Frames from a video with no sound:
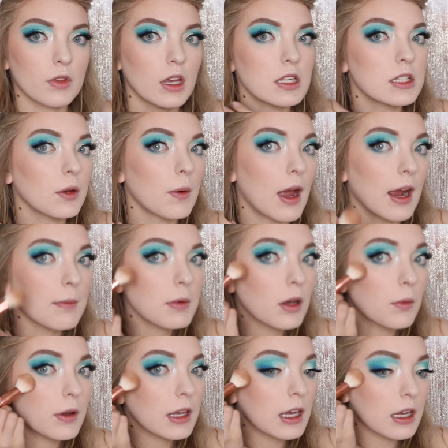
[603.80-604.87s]
Okay, so I'm
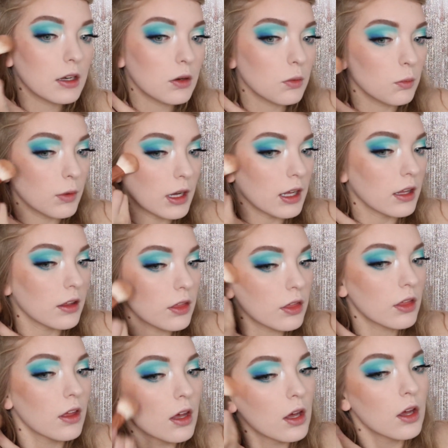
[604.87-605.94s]
going in
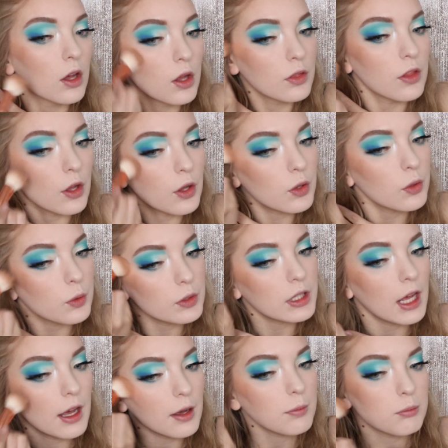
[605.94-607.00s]
with the
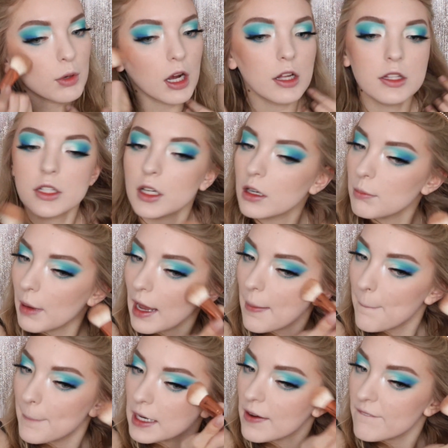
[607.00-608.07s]
Hoola bronzer by
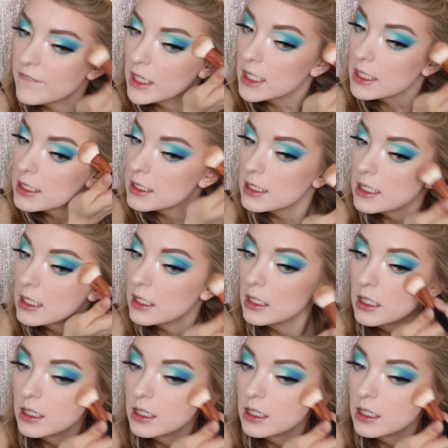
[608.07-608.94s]
Benefit.